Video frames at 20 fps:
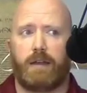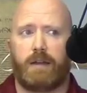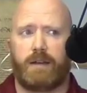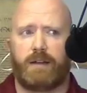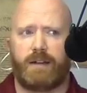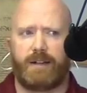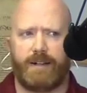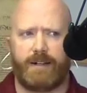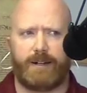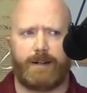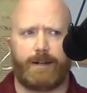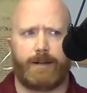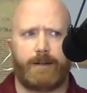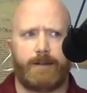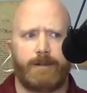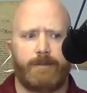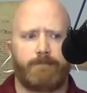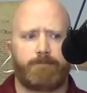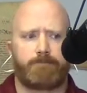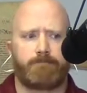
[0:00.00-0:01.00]
Huh.
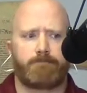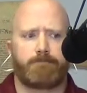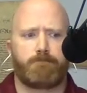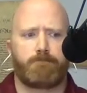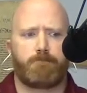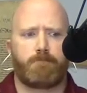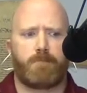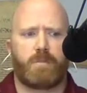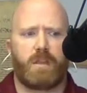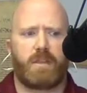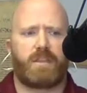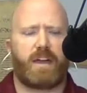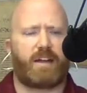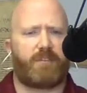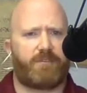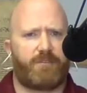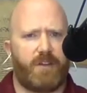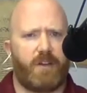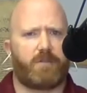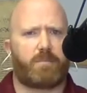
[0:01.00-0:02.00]
That
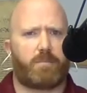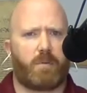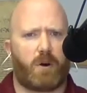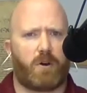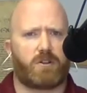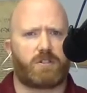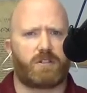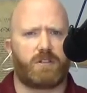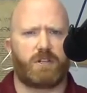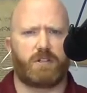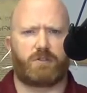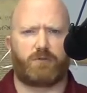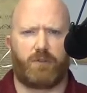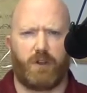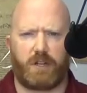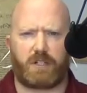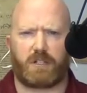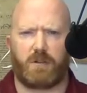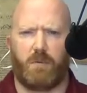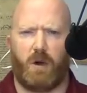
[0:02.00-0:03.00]
5th person is
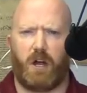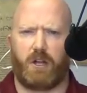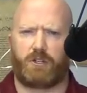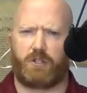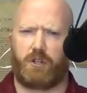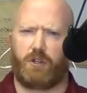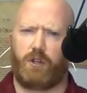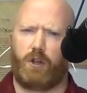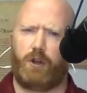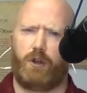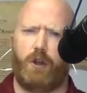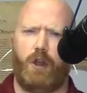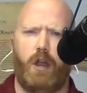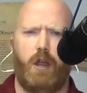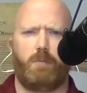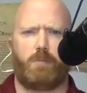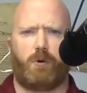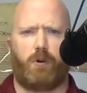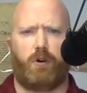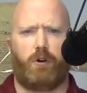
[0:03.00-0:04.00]
victimizing the
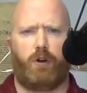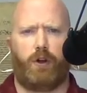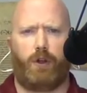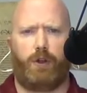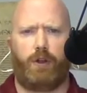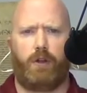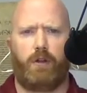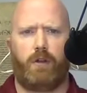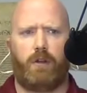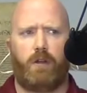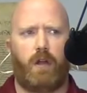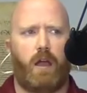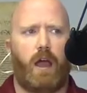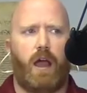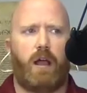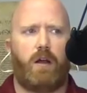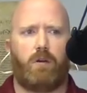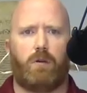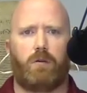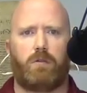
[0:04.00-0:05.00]
neighborhood.
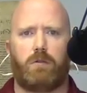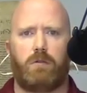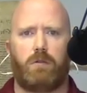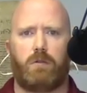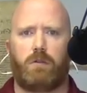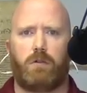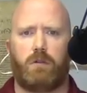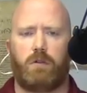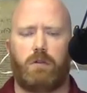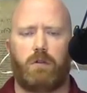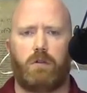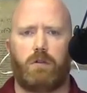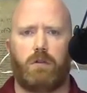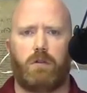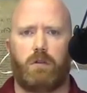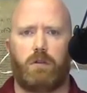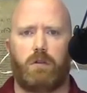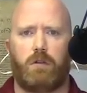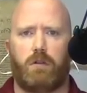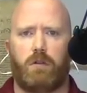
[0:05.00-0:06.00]
How?
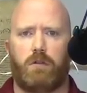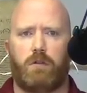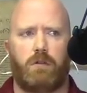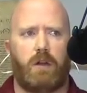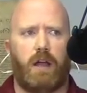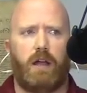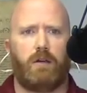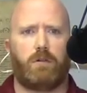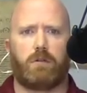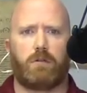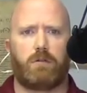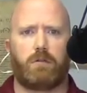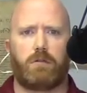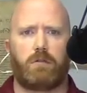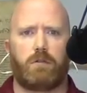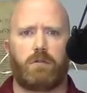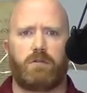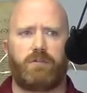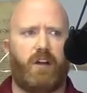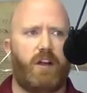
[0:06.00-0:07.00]
How?
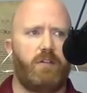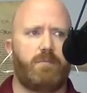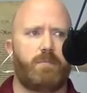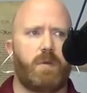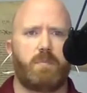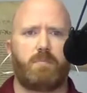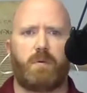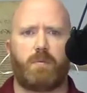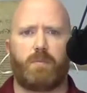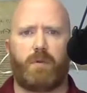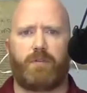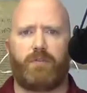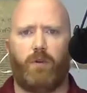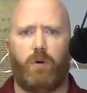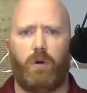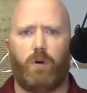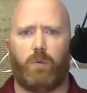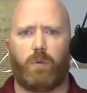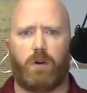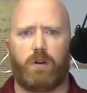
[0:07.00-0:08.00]
5 people
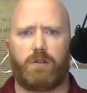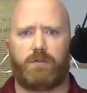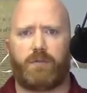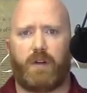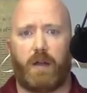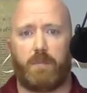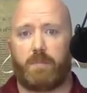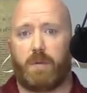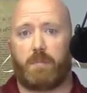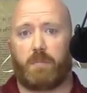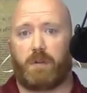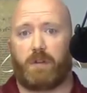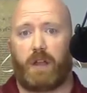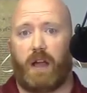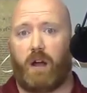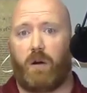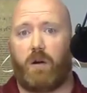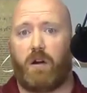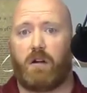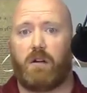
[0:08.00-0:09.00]
before weren't. 5 people
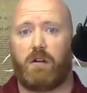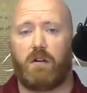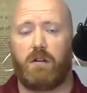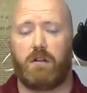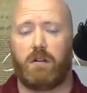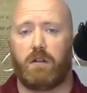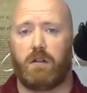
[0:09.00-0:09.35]
now are.